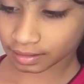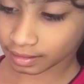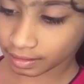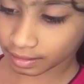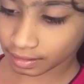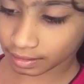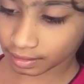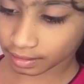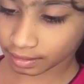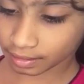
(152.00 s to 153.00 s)

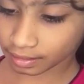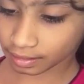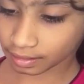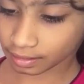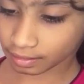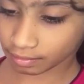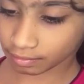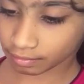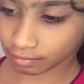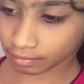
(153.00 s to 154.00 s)

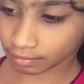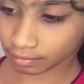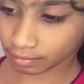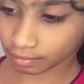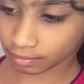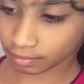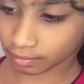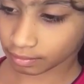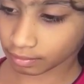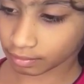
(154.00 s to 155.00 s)

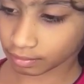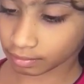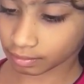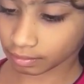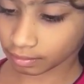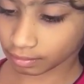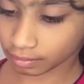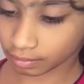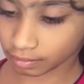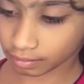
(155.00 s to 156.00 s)

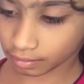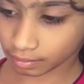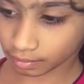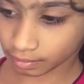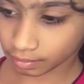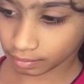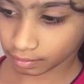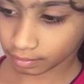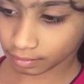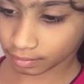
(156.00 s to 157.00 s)

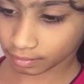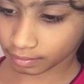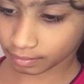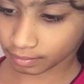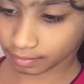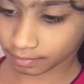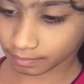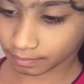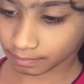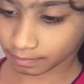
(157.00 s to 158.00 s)
[no speech]